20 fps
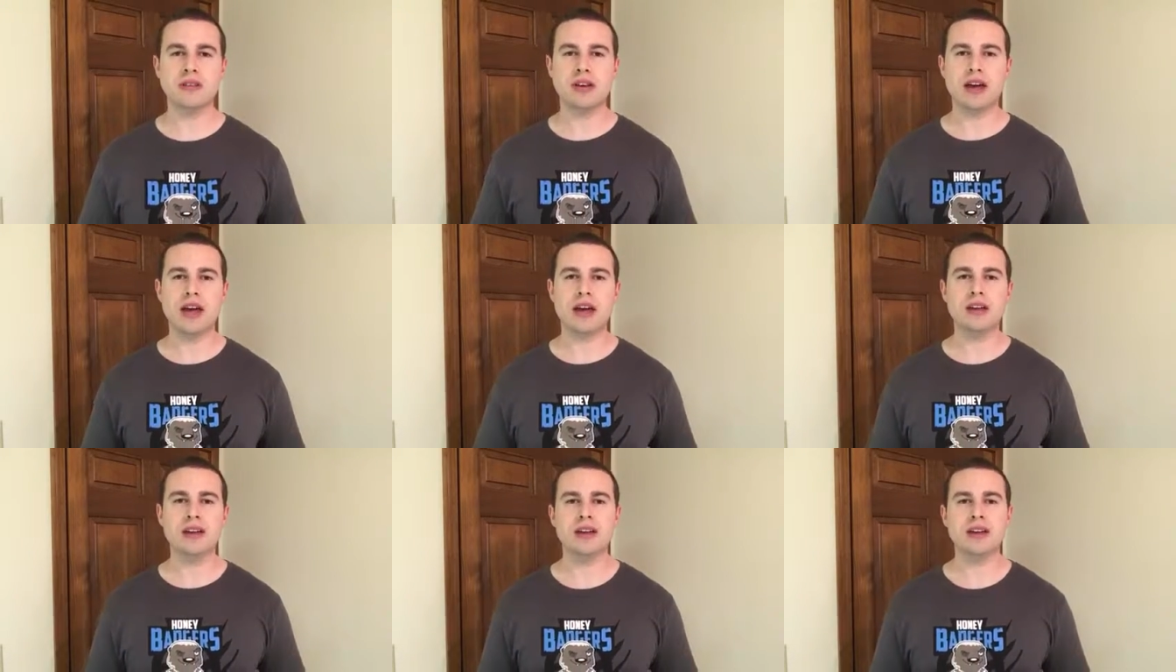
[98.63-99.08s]

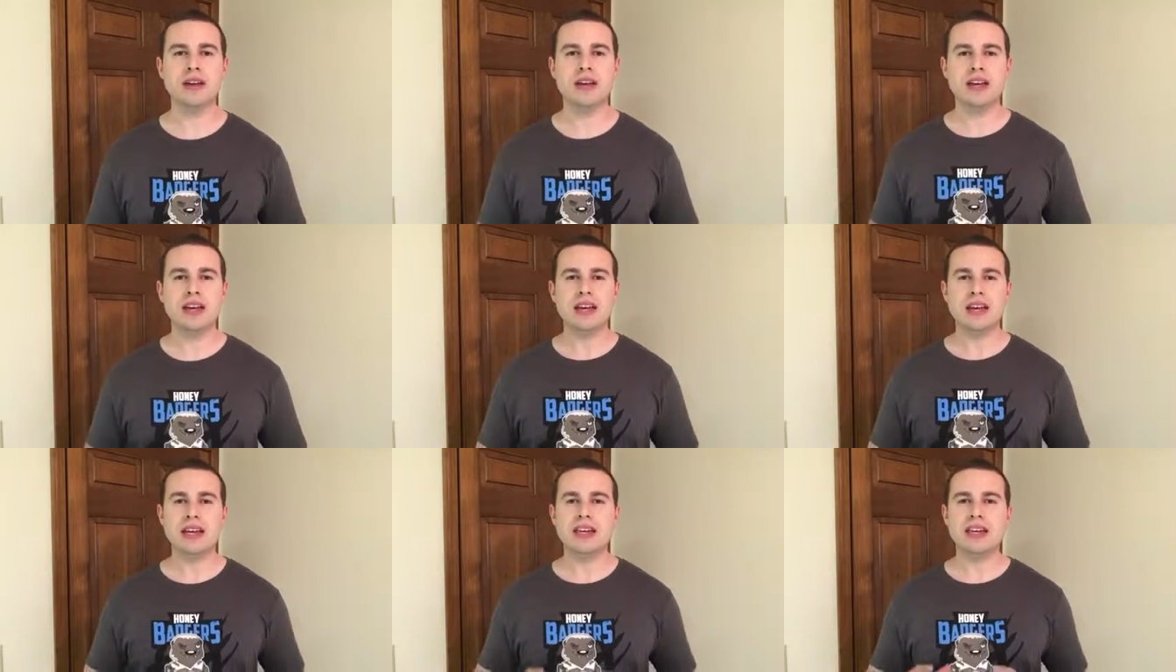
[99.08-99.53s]
Okay?
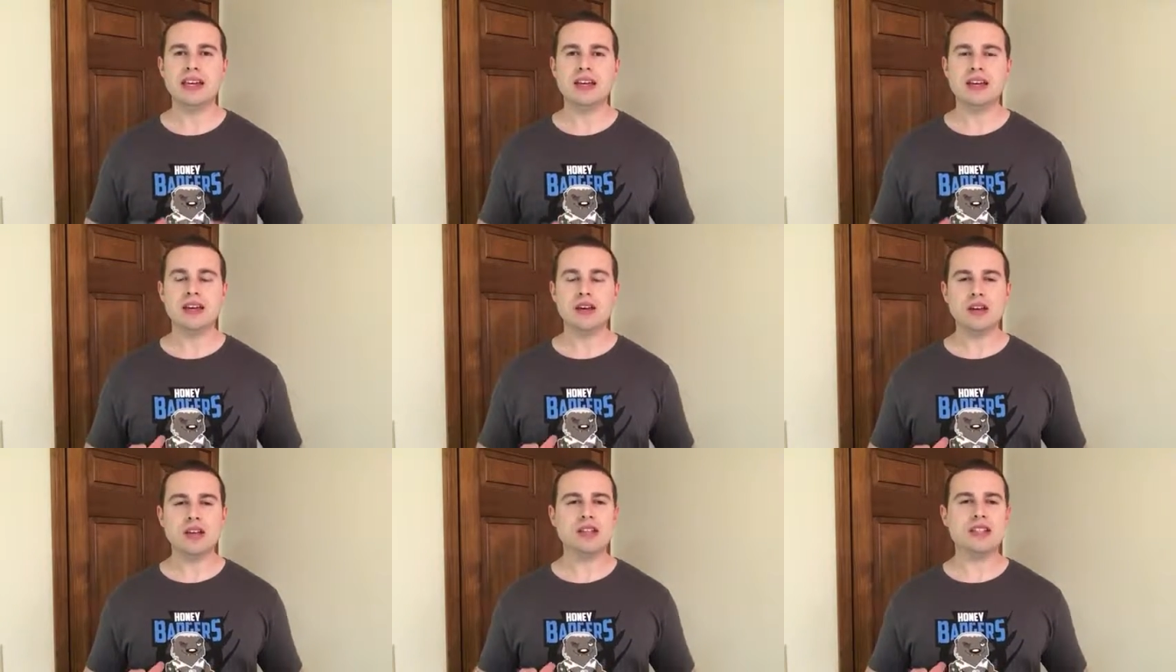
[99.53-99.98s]

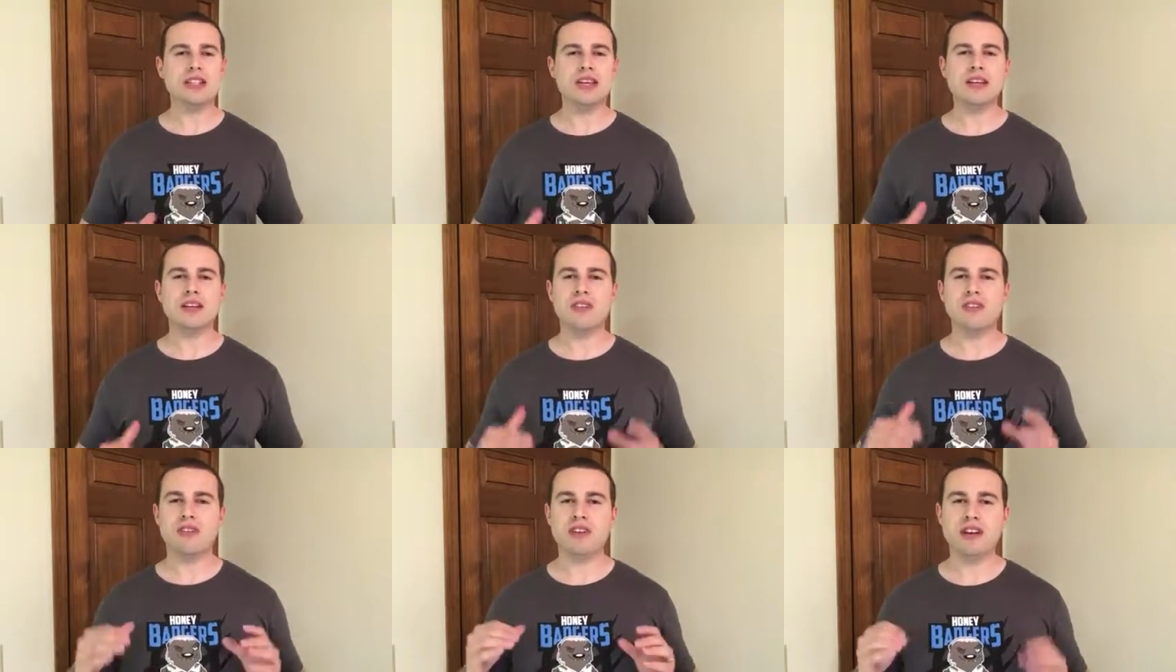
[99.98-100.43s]
He
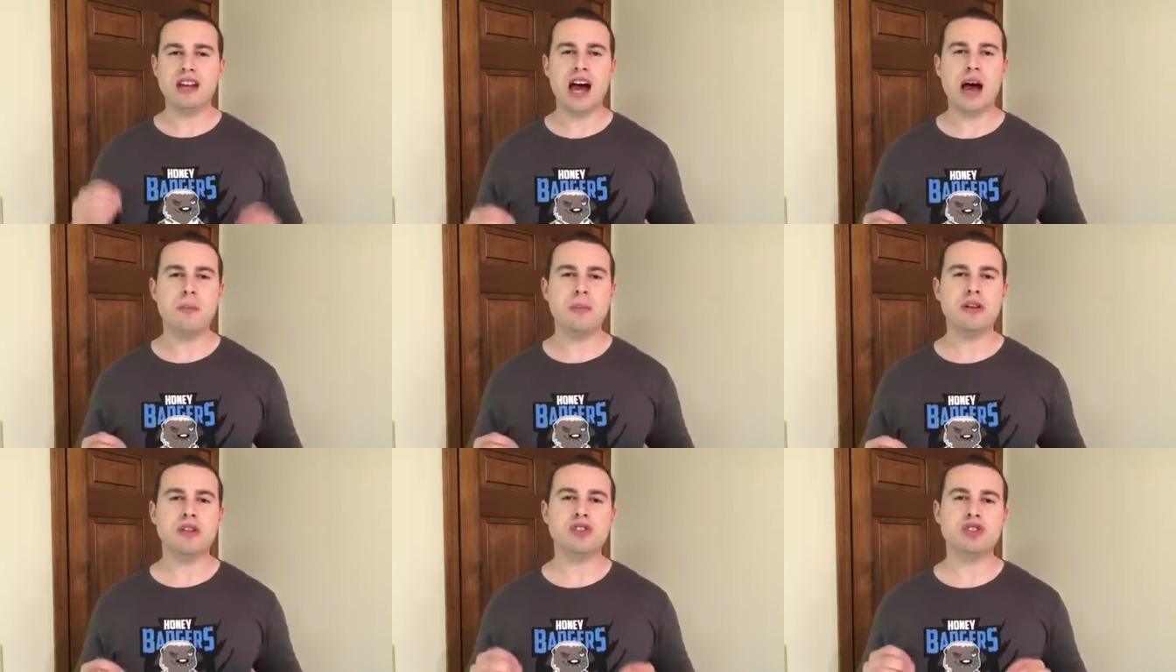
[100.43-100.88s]
did a
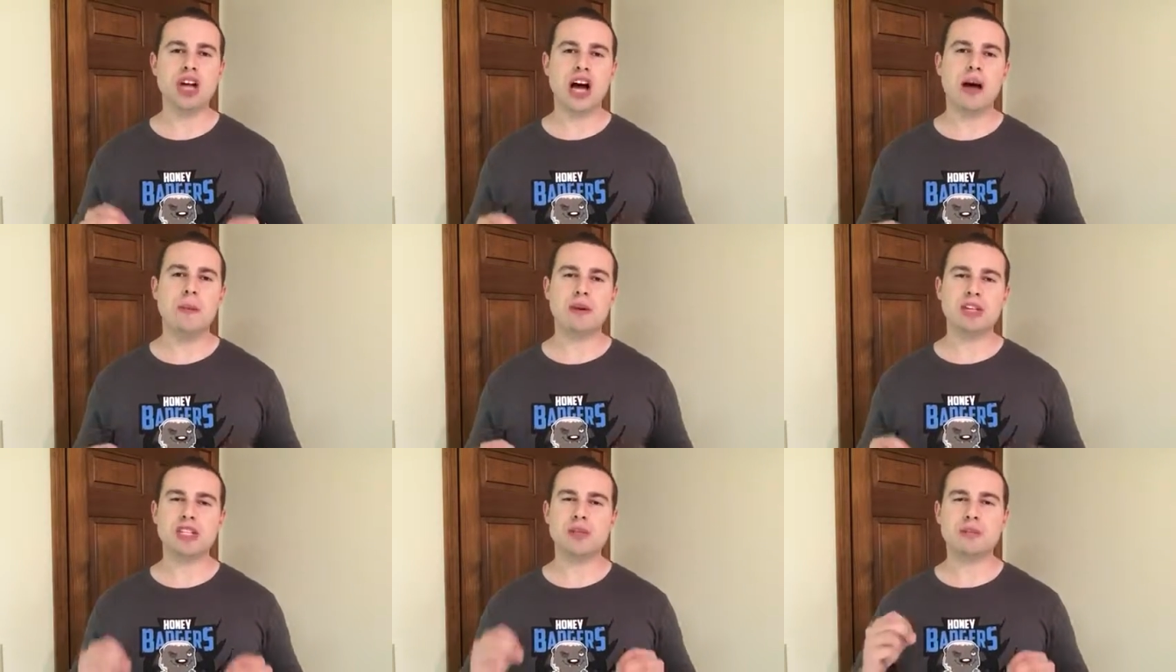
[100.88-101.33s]
phenomenal
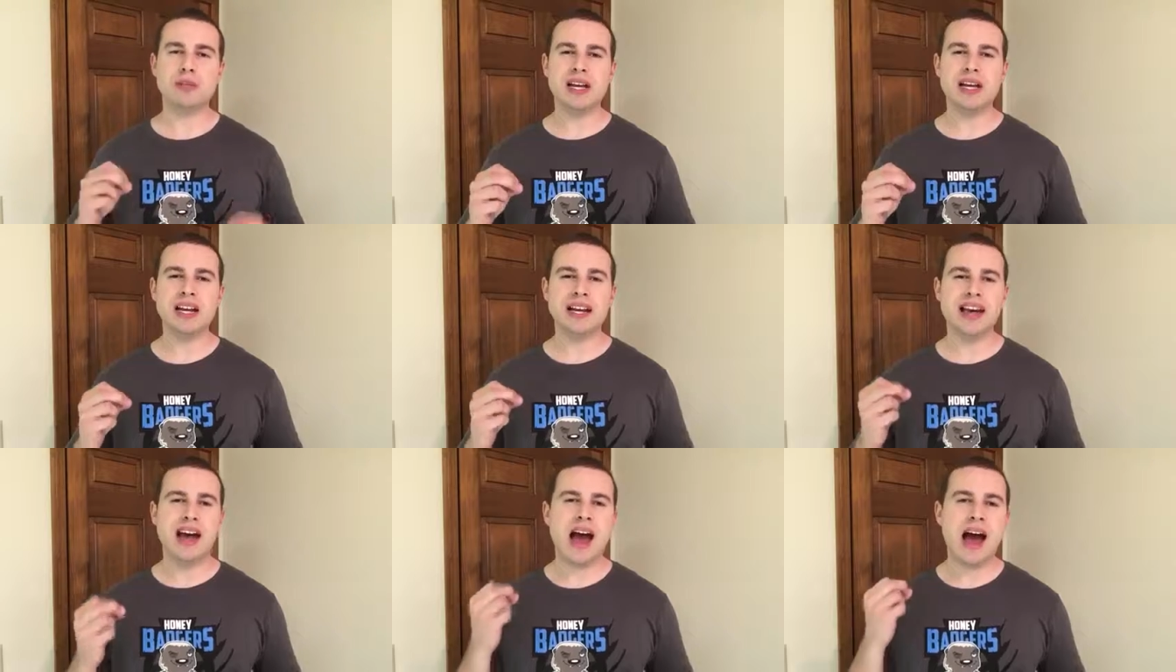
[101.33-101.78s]
job
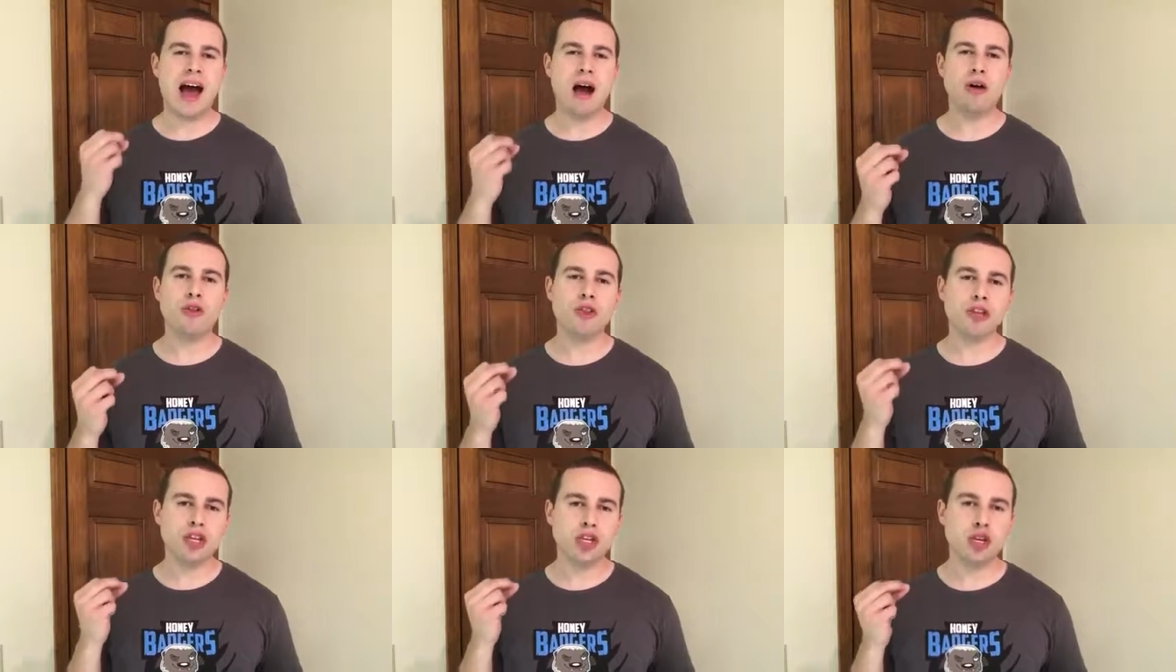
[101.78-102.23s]
explaining
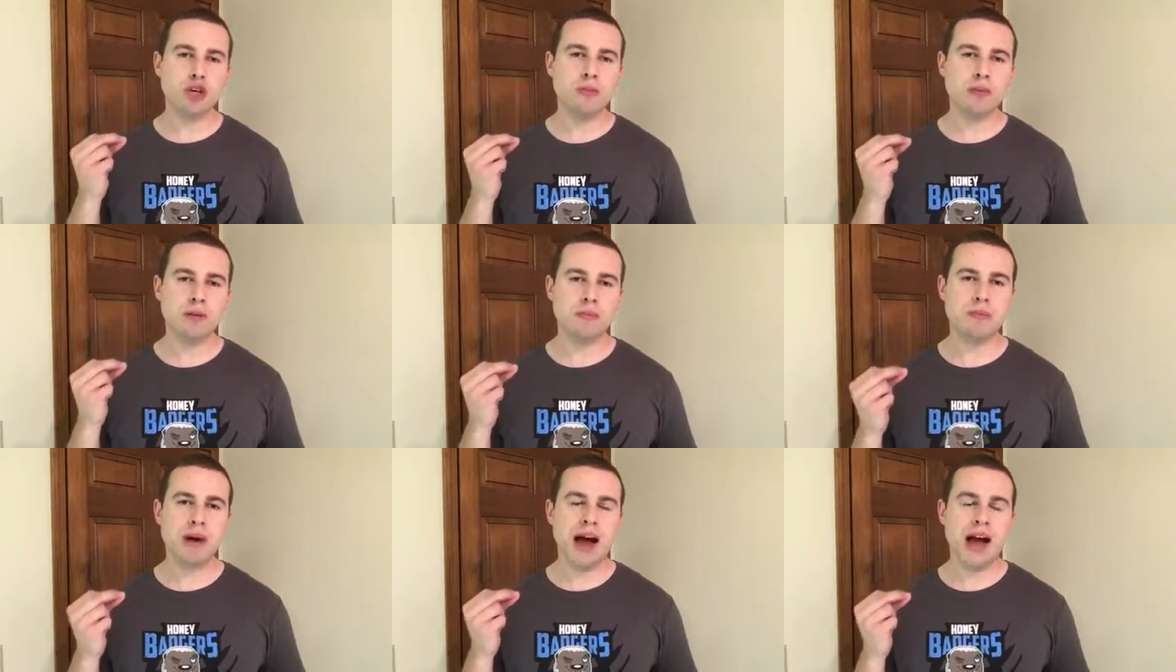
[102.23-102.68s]
how the
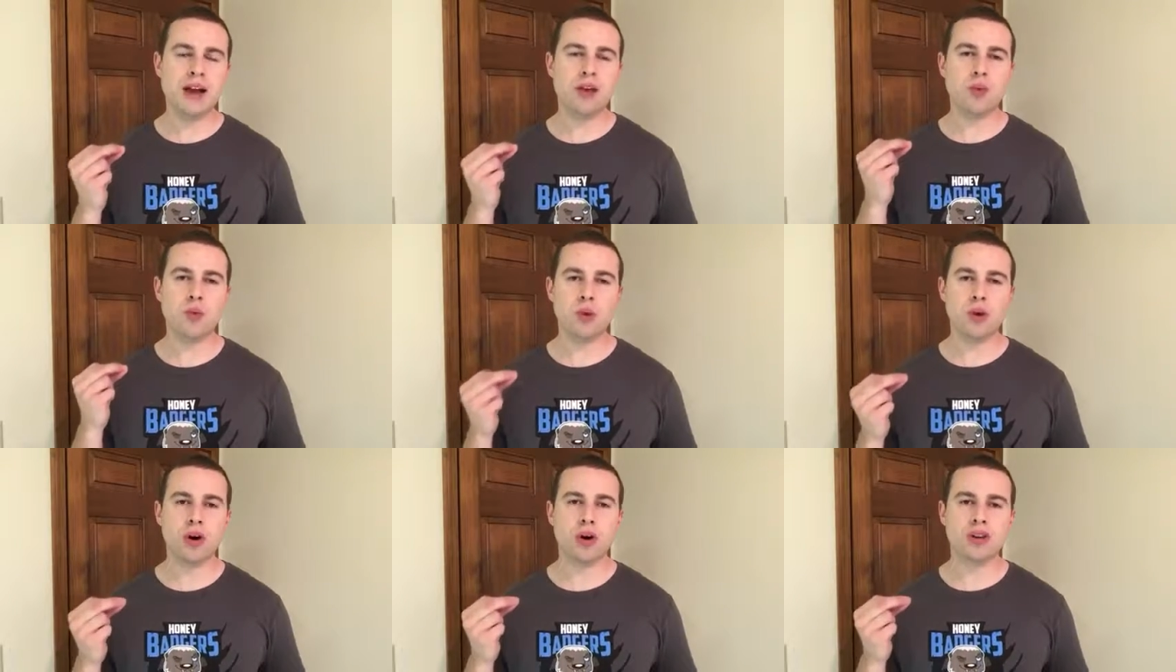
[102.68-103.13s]
human
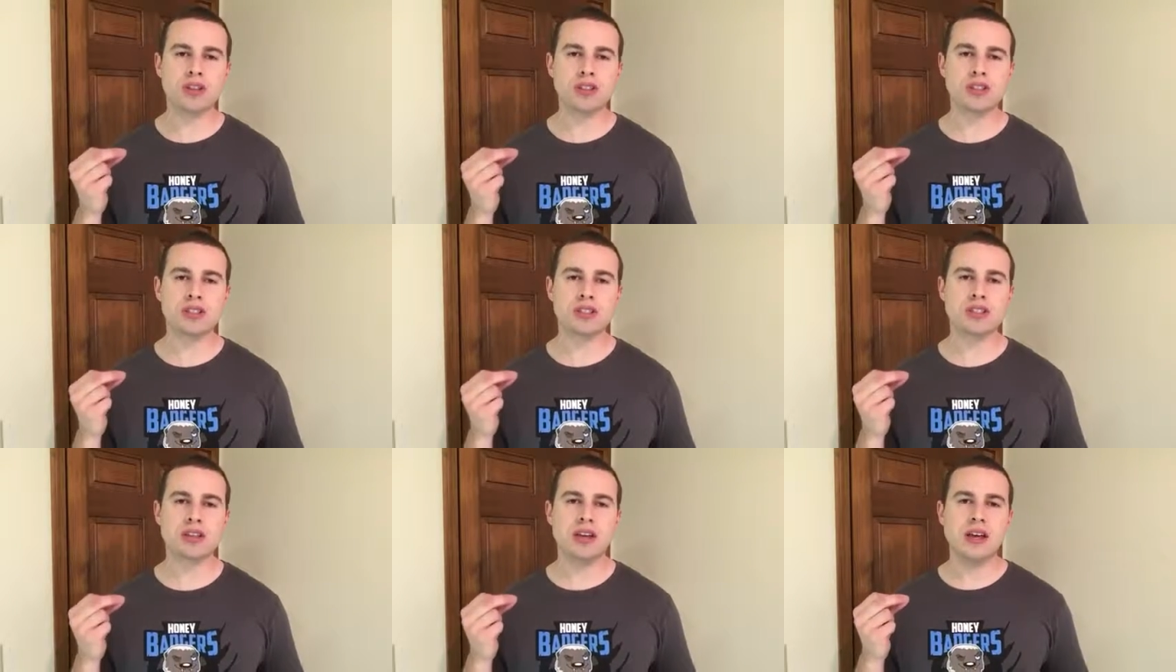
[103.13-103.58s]
mind
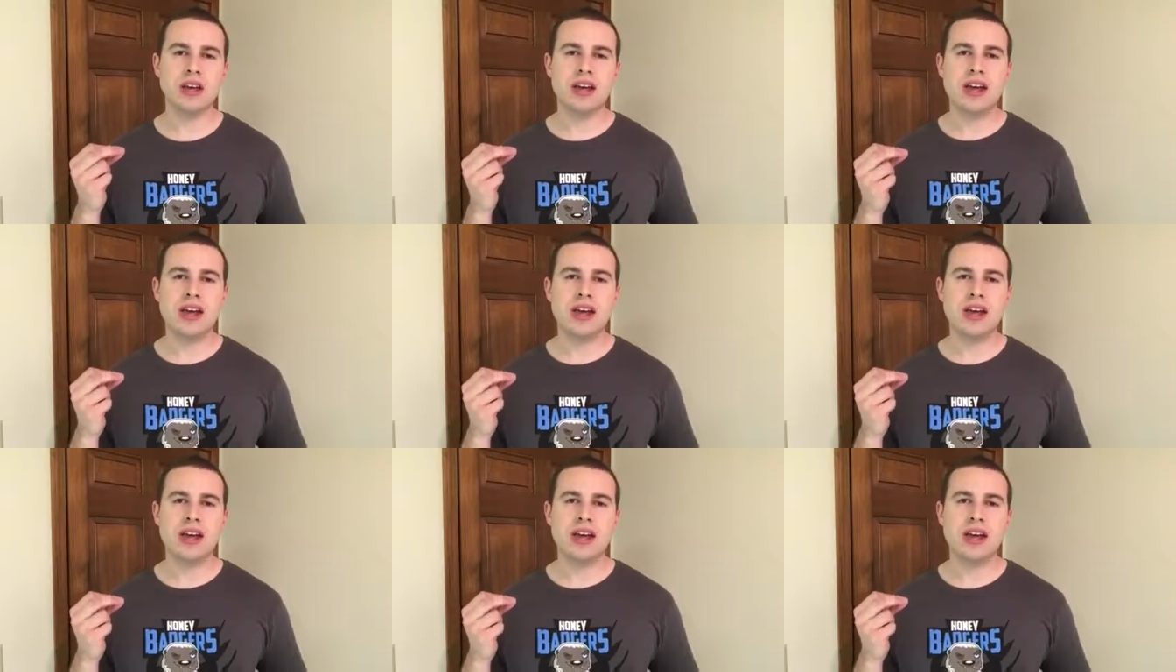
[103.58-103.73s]
works